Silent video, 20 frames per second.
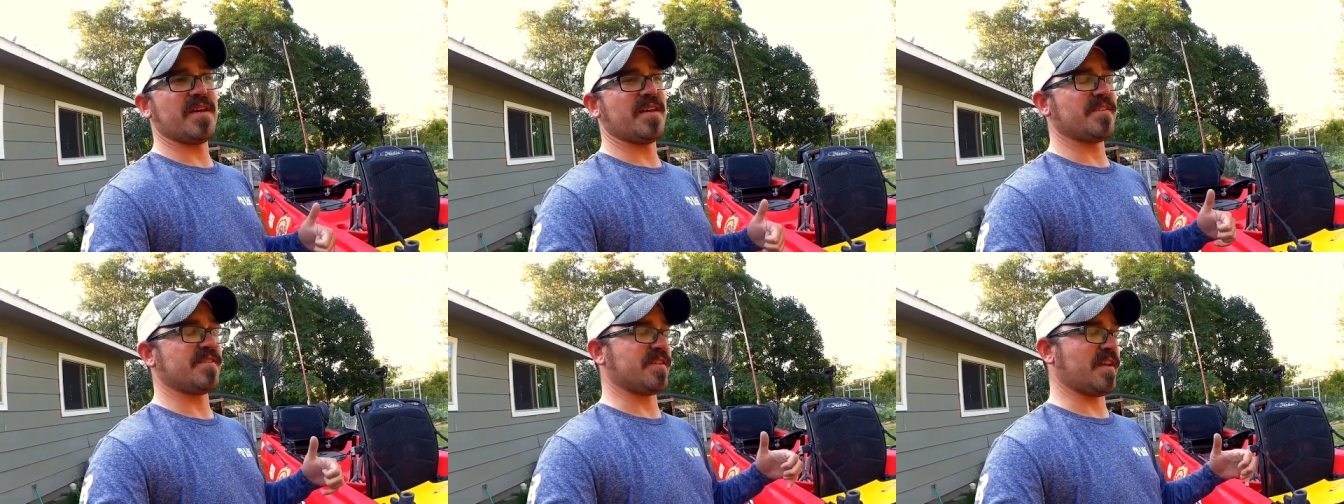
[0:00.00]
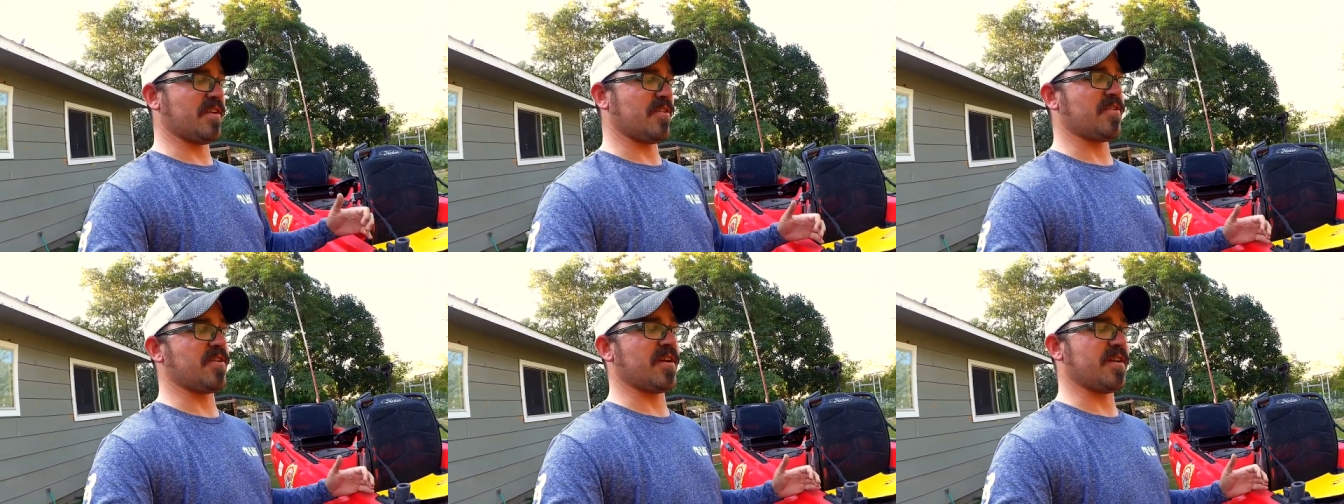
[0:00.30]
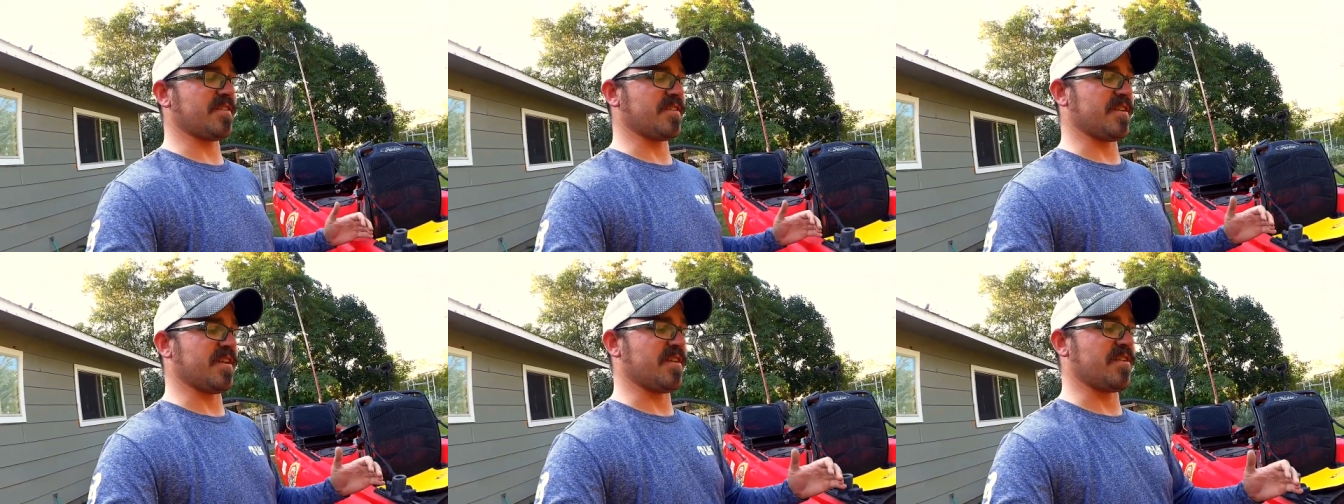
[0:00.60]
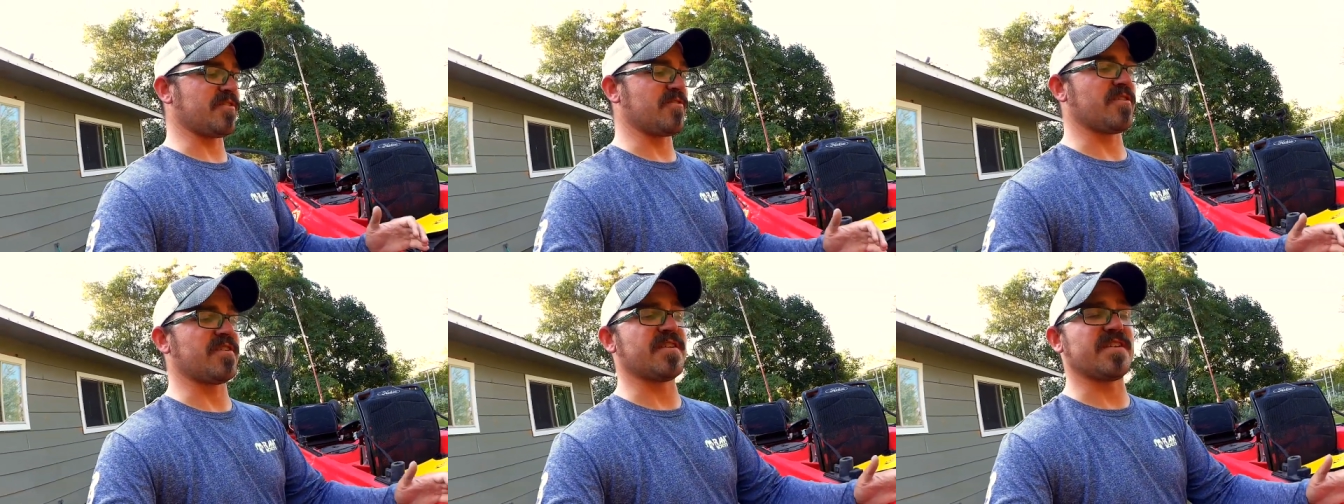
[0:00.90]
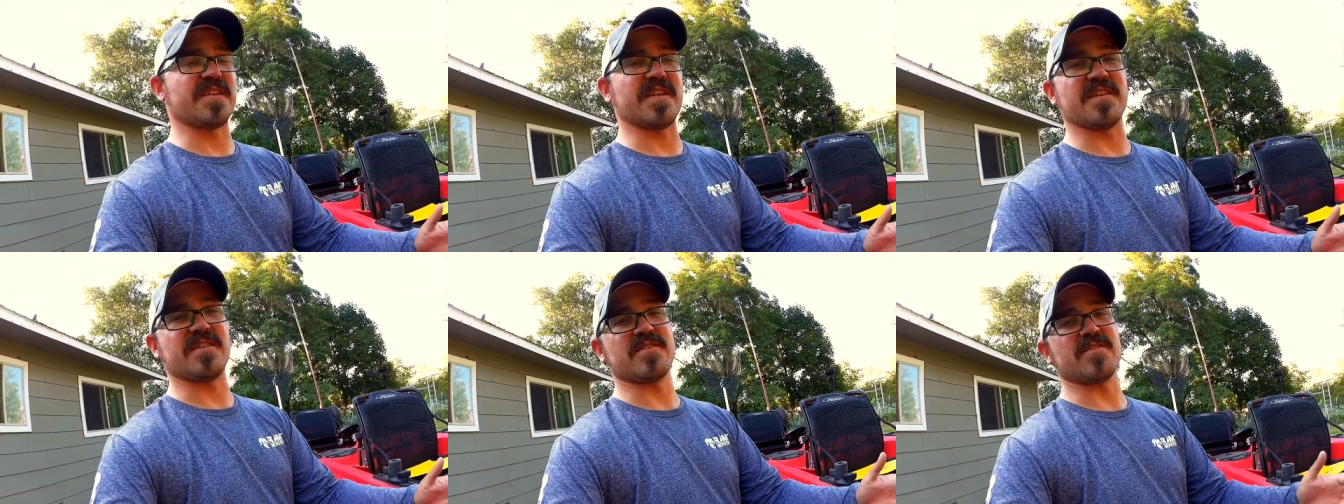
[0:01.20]
standardized and
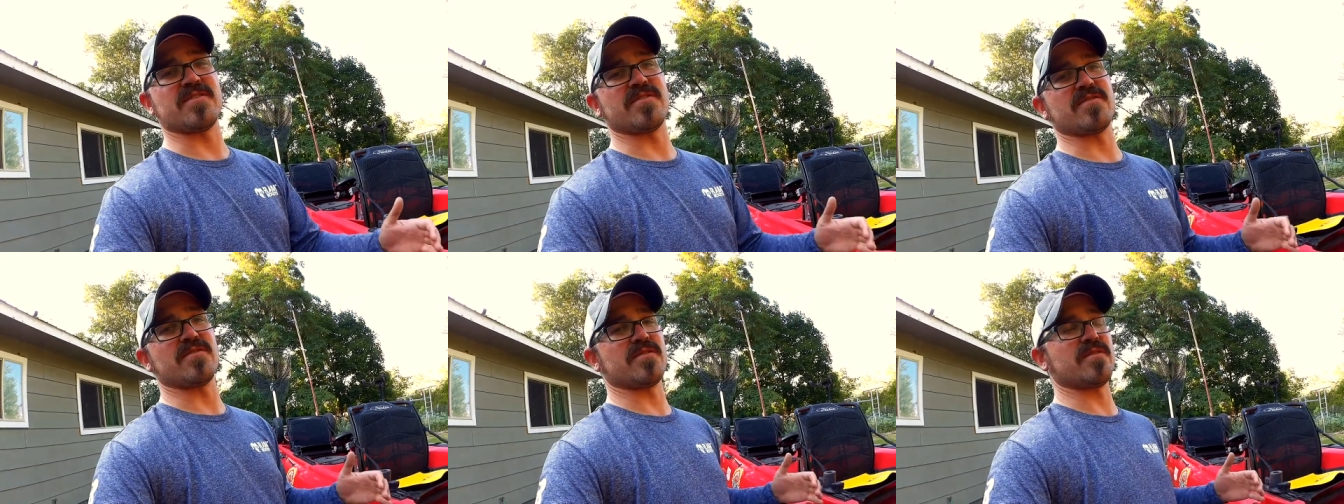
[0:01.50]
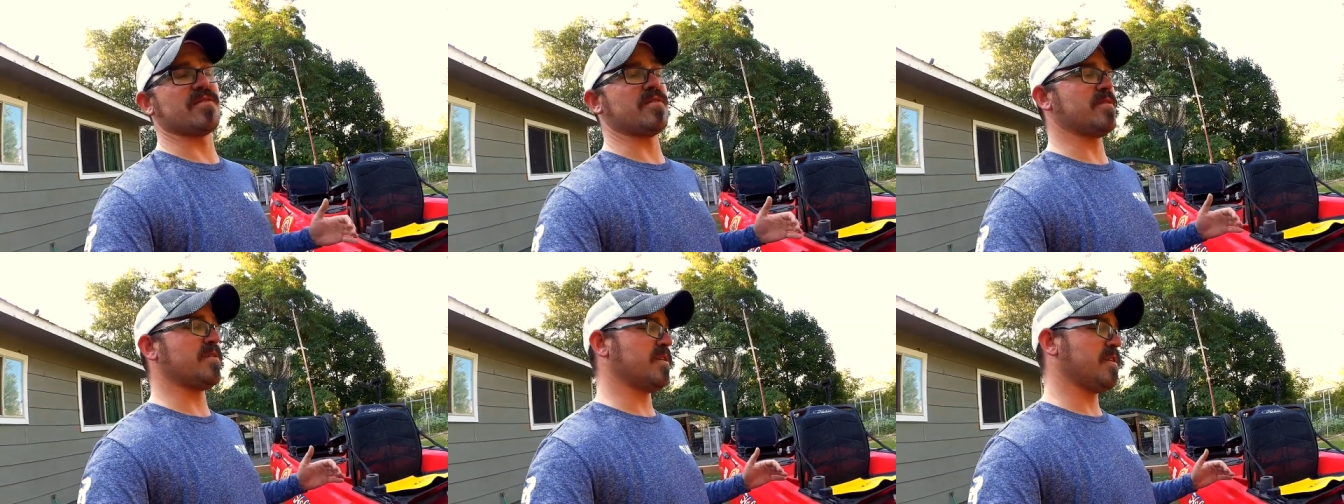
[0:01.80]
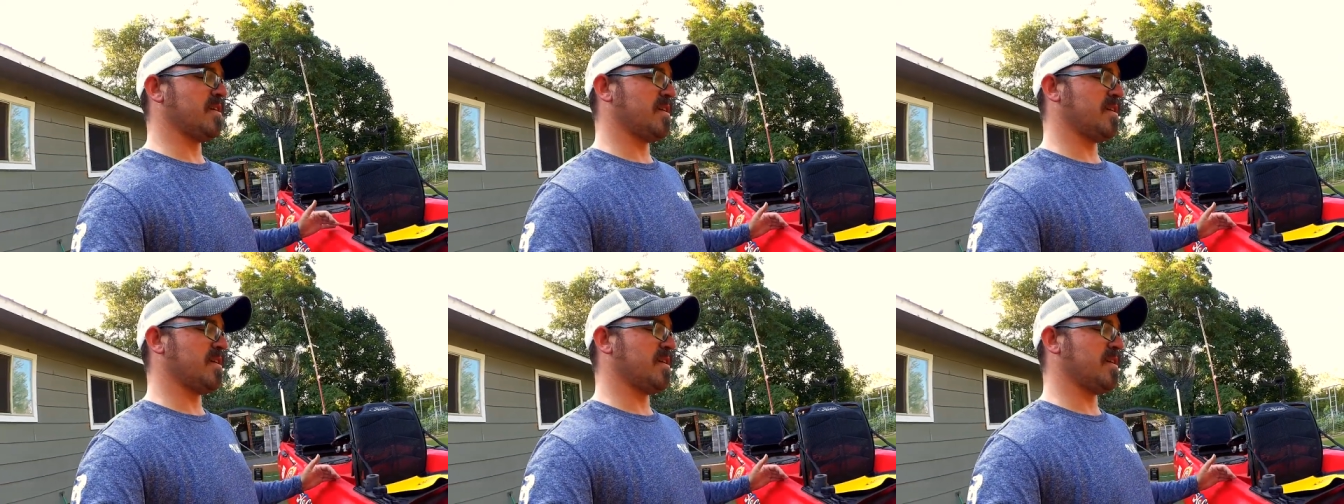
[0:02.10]
integrated into the,